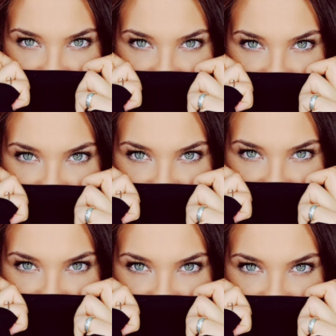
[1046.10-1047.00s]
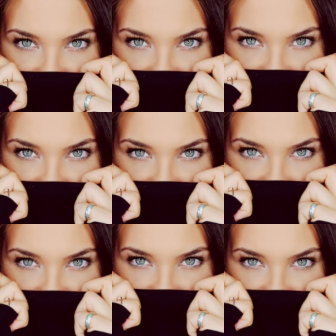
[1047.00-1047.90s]
just can't give up on
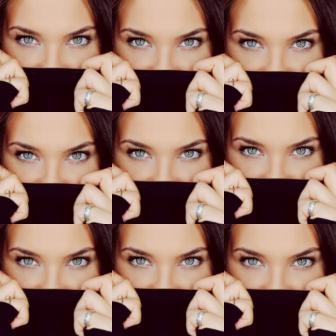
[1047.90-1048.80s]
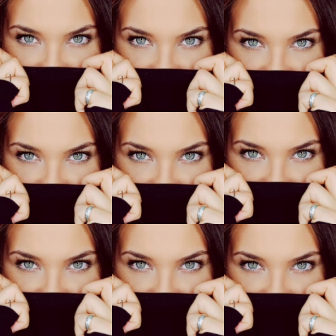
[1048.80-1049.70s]
yourself because God hasn't given up
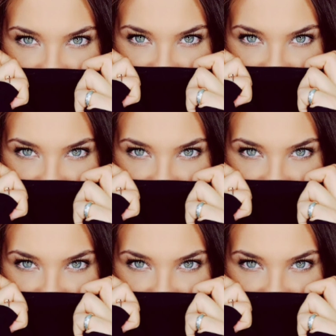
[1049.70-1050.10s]
on you.